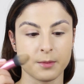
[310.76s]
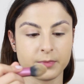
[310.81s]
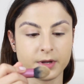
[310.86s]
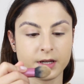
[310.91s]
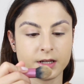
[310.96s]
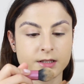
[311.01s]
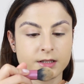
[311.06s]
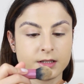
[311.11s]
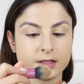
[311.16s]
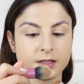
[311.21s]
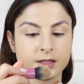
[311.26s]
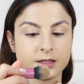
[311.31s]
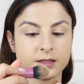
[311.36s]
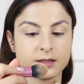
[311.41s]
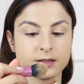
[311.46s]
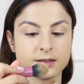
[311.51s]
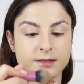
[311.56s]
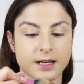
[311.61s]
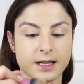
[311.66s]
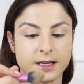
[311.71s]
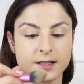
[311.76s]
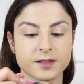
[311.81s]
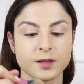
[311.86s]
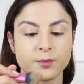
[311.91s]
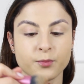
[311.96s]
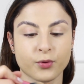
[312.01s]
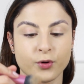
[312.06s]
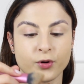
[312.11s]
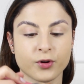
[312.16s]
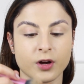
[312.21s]
I'm gonna take
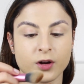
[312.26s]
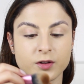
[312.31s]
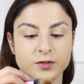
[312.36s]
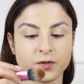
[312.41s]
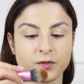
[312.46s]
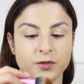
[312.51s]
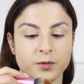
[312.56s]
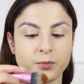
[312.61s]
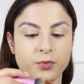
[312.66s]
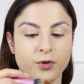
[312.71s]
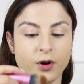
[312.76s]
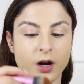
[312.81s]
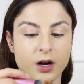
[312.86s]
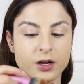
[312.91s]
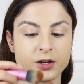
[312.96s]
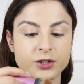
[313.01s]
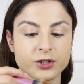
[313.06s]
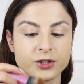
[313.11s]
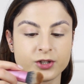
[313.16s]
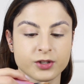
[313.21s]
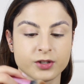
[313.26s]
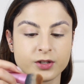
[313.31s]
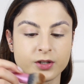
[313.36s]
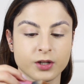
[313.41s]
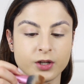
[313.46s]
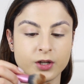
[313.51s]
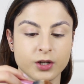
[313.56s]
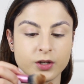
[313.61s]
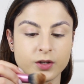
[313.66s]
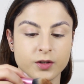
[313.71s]
some product on the brush,
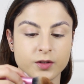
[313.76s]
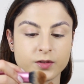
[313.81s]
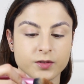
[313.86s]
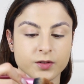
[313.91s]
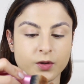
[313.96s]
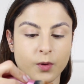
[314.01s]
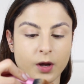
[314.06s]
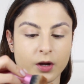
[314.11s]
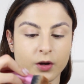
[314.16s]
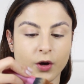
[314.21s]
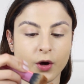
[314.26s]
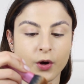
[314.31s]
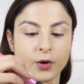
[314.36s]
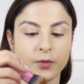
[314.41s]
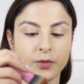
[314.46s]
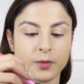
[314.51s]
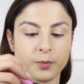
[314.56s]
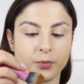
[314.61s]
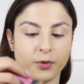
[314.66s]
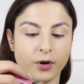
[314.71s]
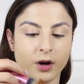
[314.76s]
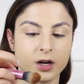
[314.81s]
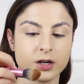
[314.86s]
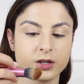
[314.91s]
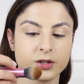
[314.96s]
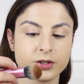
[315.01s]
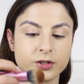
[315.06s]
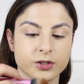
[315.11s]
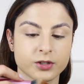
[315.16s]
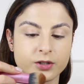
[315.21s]
so I coat the
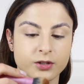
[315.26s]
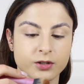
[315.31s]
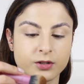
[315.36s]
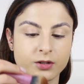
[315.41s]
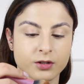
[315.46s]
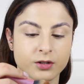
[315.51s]
brush,